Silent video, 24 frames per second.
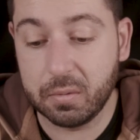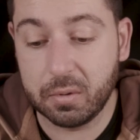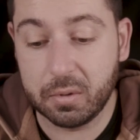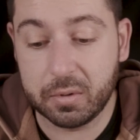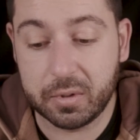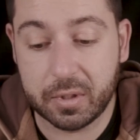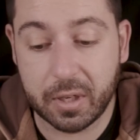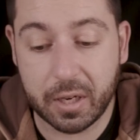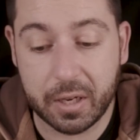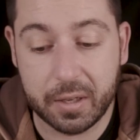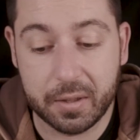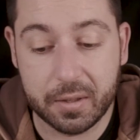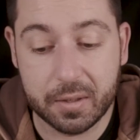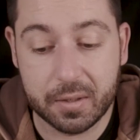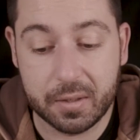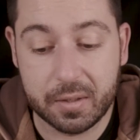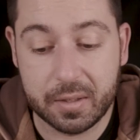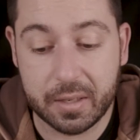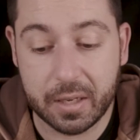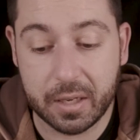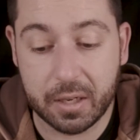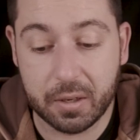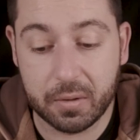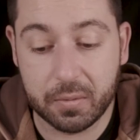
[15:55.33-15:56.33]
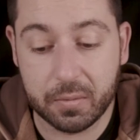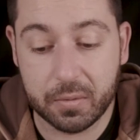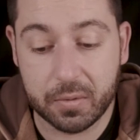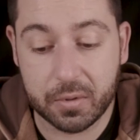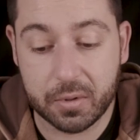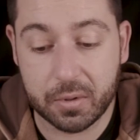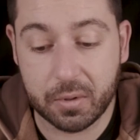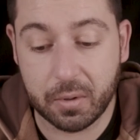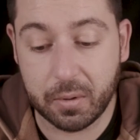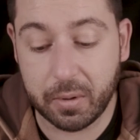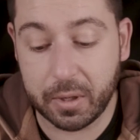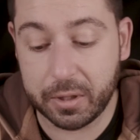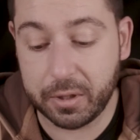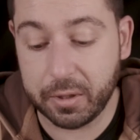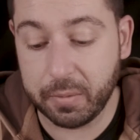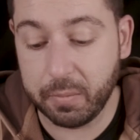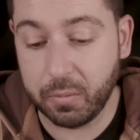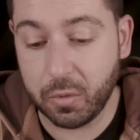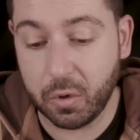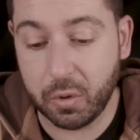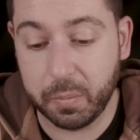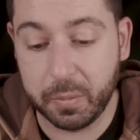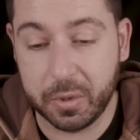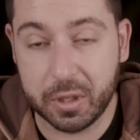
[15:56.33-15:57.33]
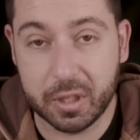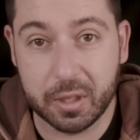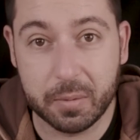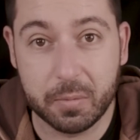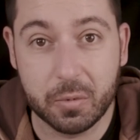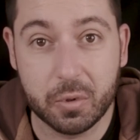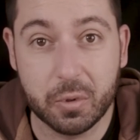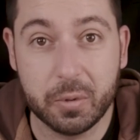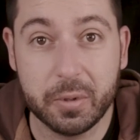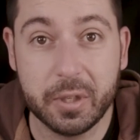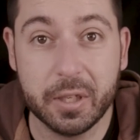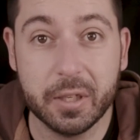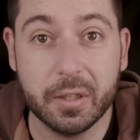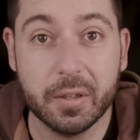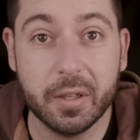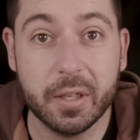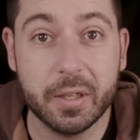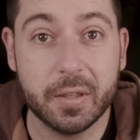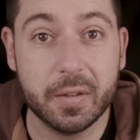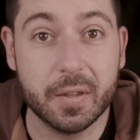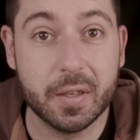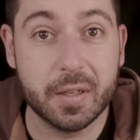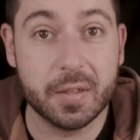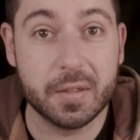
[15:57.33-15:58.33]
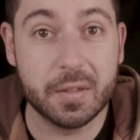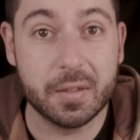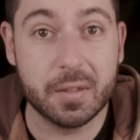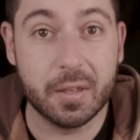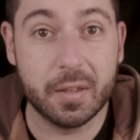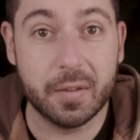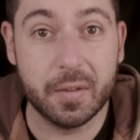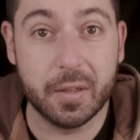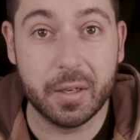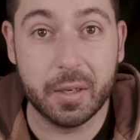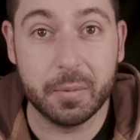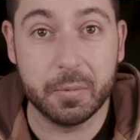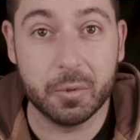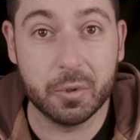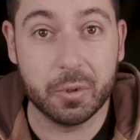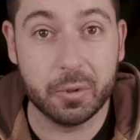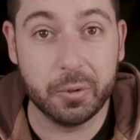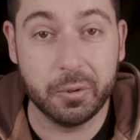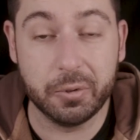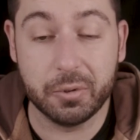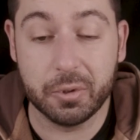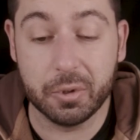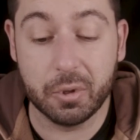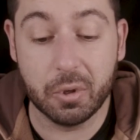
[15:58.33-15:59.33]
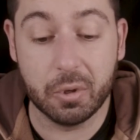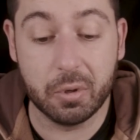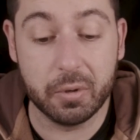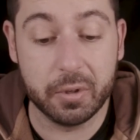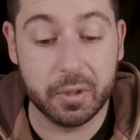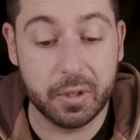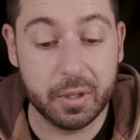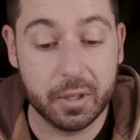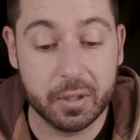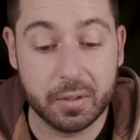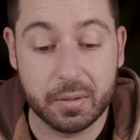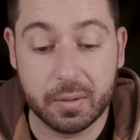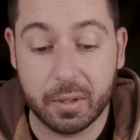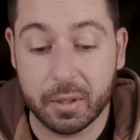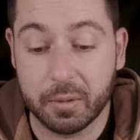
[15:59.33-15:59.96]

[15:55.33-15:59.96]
tie this down, so at the moment I'm doing it like this, and then I'm going to go and get the